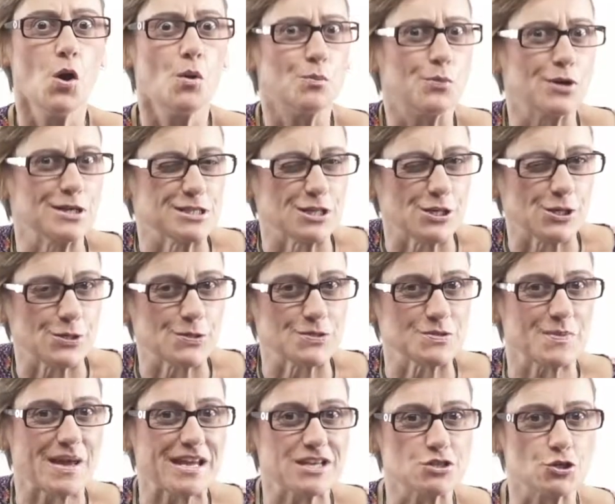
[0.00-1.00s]
Boys and girls,
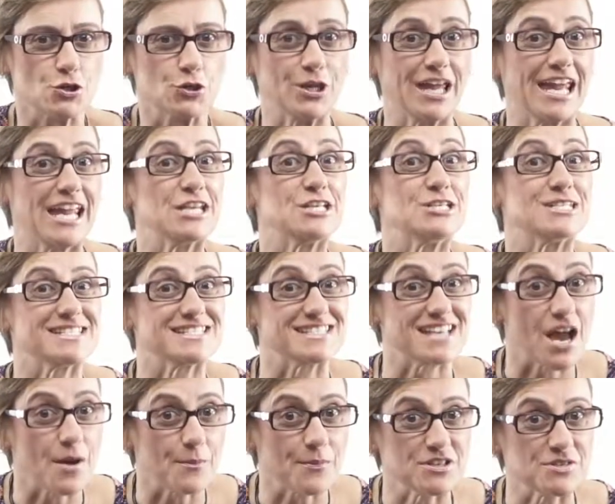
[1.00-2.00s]
make sure you eat your
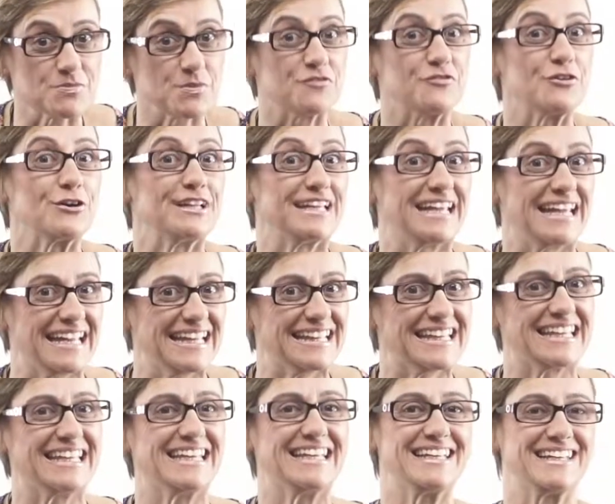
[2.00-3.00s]
sandwich before you eat the
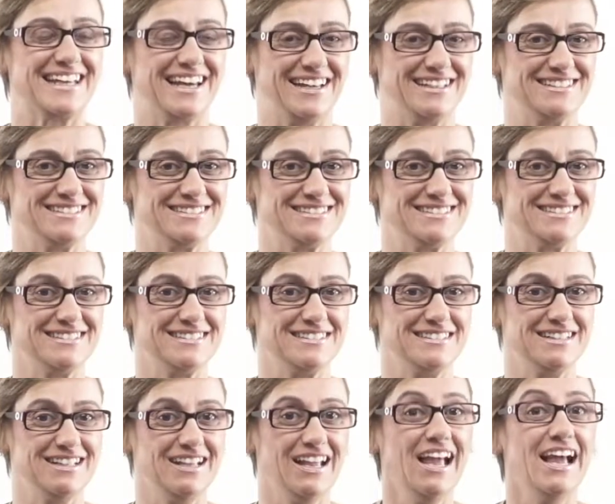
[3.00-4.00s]
Kit Kat.
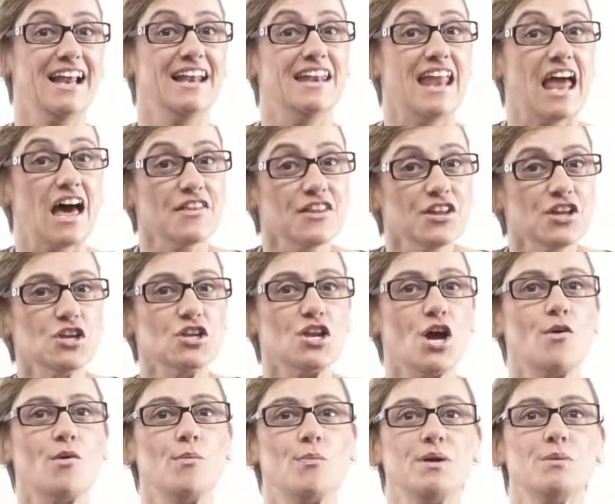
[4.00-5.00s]
Now that you
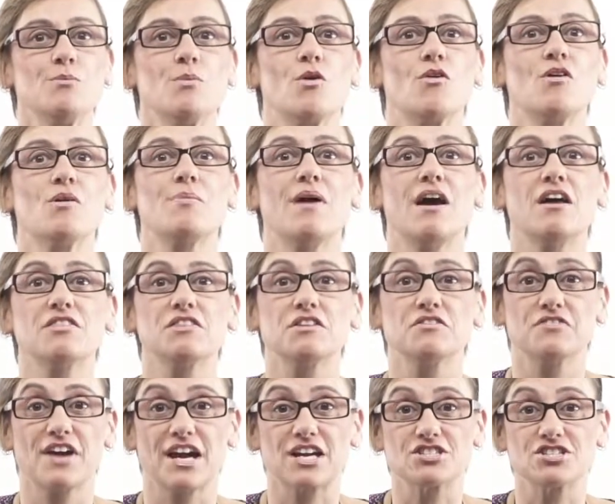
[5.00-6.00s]
know a bit more about the
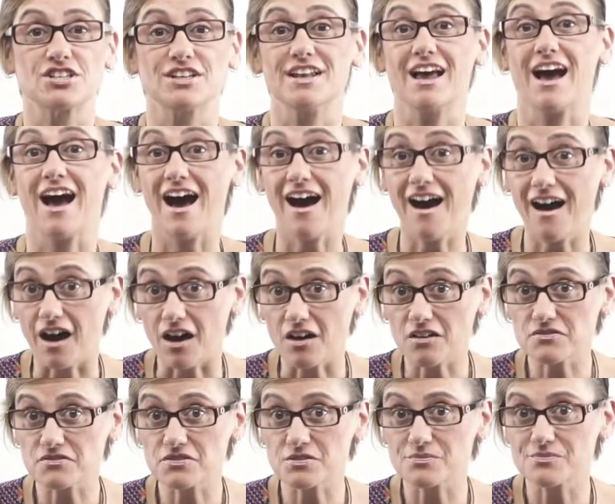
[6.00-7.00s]
fraction half,
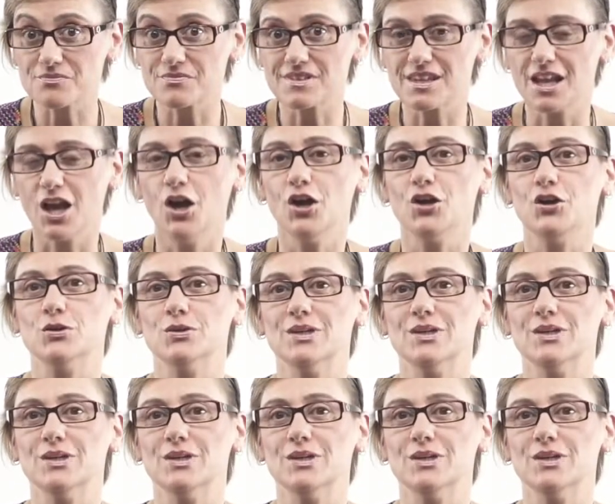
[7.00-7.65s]
Your